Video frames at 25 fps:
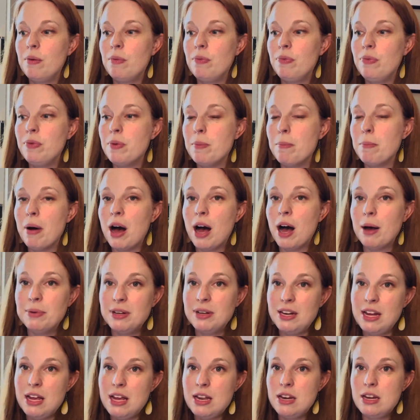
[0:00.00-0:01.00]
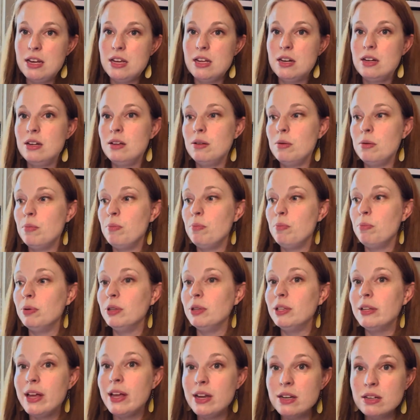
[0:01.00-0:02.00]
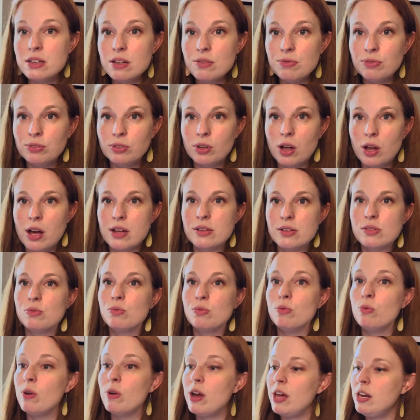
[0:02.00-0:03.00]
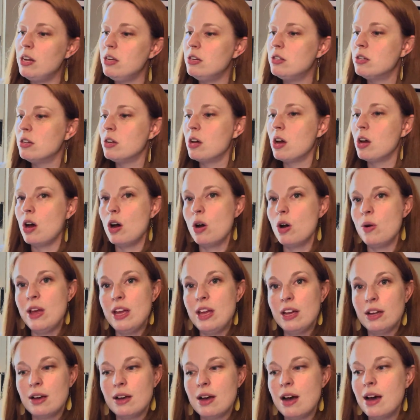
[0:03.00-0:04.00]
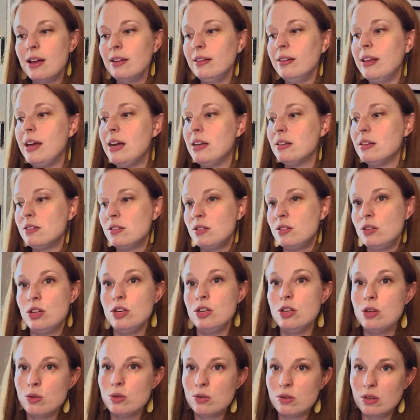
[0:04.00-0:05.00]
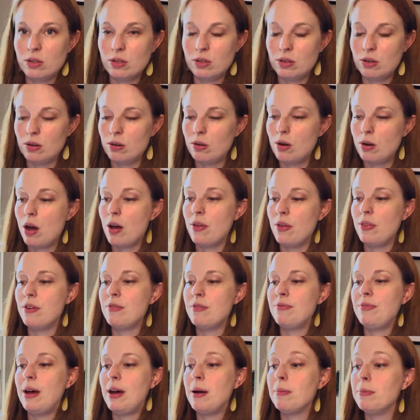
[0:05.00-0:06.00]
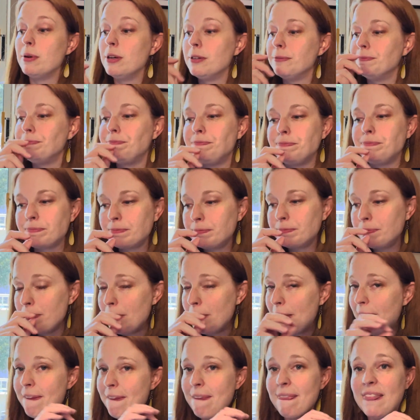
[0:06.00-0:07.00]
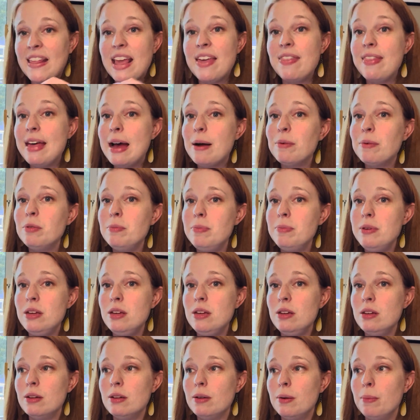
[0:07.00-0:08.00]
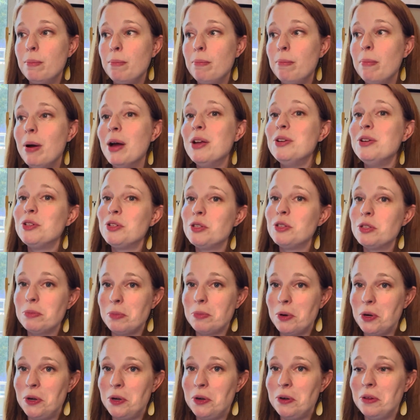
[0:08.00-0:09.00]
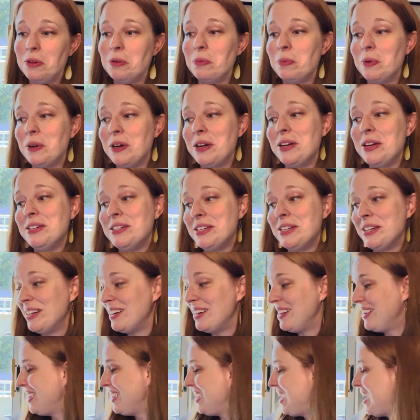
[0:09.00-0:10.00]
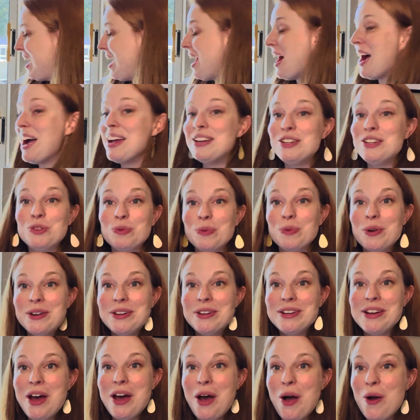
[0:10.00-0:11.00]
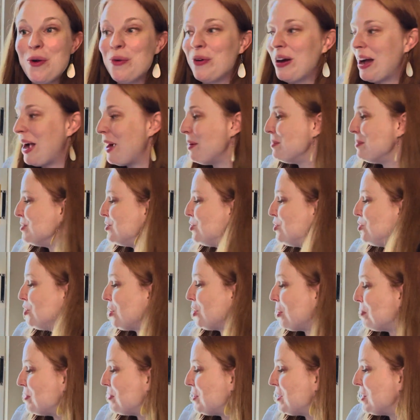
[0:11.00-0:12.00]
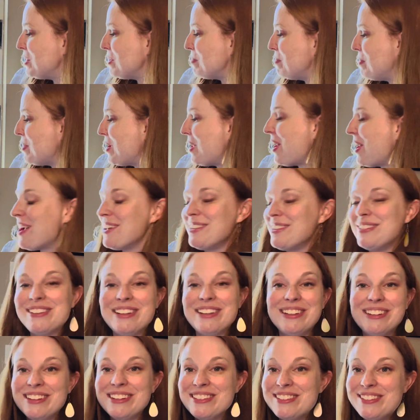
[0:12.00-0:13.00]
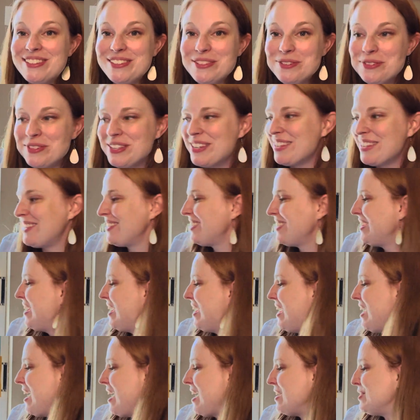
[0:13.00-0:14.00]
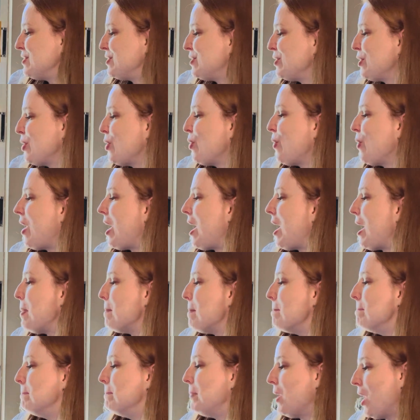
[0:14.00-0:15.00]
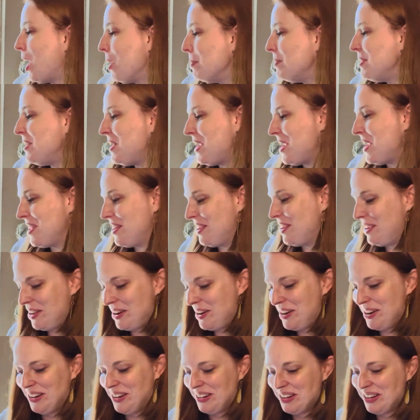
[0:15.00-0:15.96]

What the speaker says: the bobbinated blended floss ready to go in cut lengths to use on their fabric. That would be much smarter than what I did. I just wanted to go. I was chomping at the bit. I said, let's do this. So I bobbinated